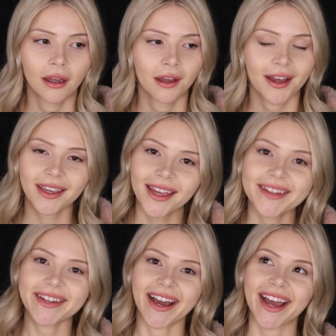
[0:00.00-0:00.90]

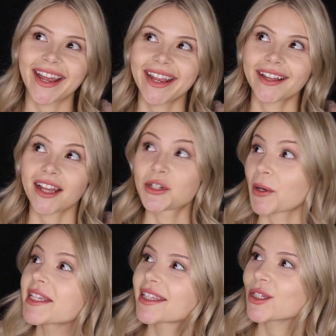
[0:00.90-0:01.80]
Again, I
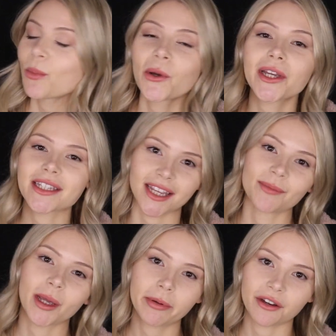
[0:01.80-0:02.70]
addressed this point in
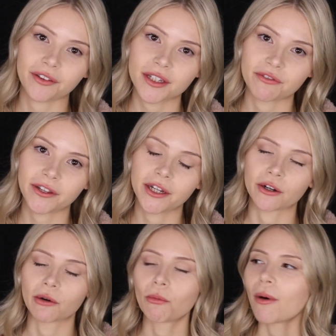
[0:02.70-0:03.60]
my previous
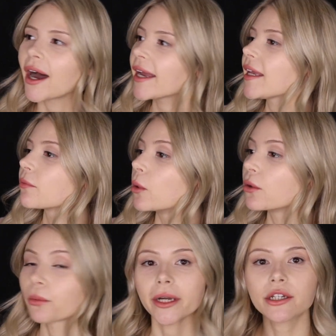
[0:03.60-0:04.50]
video. Why
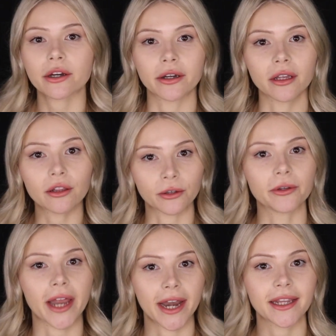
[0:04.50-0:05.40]
won't Richard
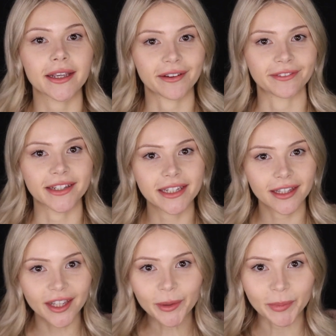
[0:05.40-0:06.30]
include any of these
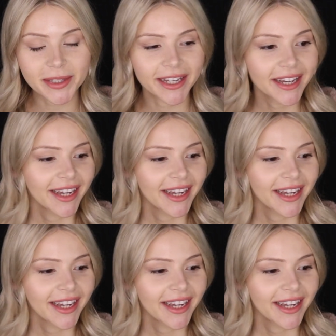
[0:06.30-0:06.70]
clips?